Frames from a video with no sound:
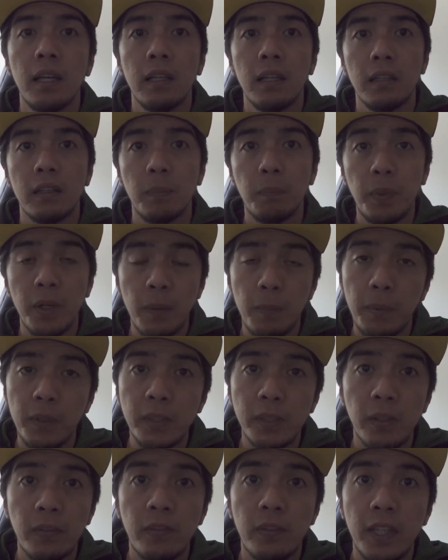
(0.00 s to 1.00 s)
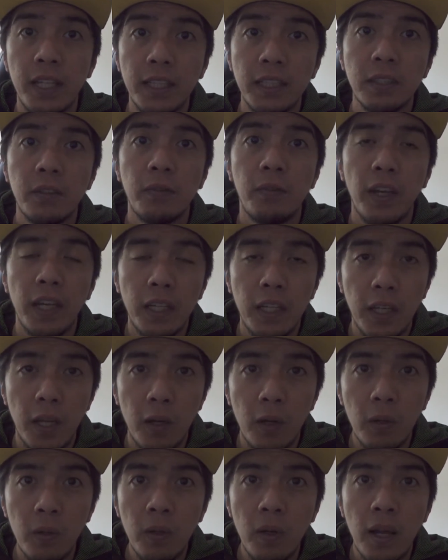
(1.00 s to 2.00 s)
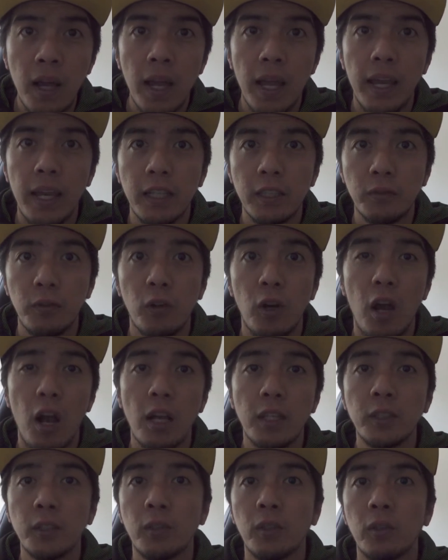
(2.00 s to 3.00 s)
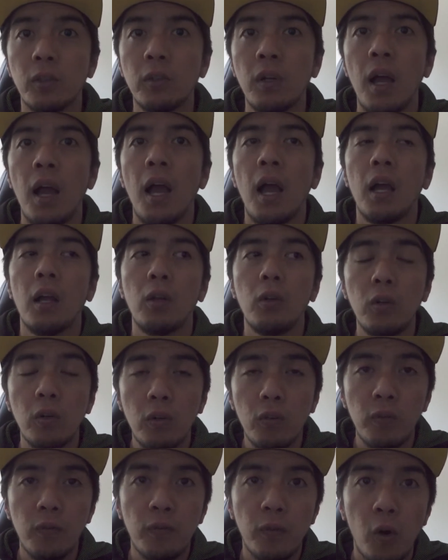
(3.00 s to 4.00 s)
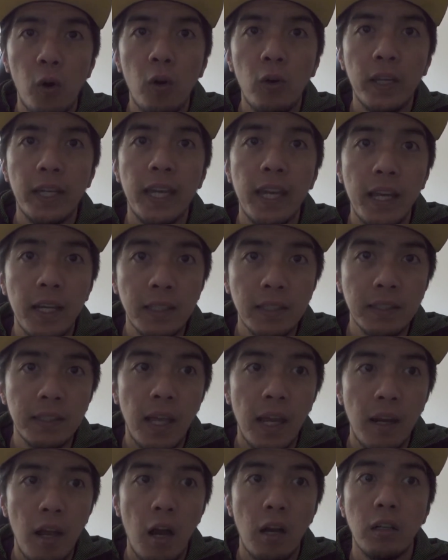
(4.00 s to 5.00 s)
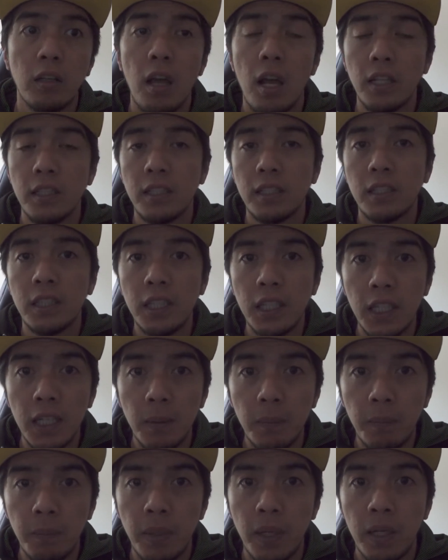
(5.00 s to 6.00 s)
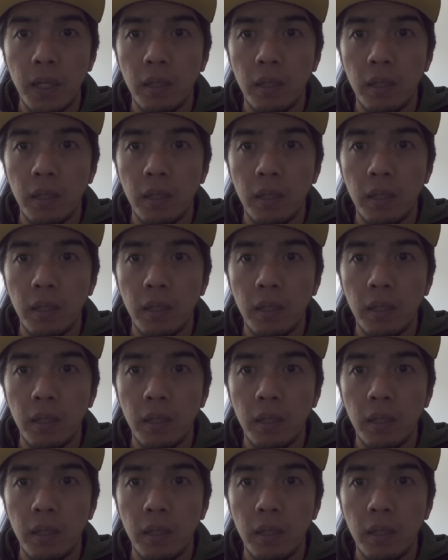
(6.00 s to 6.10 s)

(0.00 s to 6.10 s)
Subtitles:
the purpose of this video is for us to look for gears that are not cheap,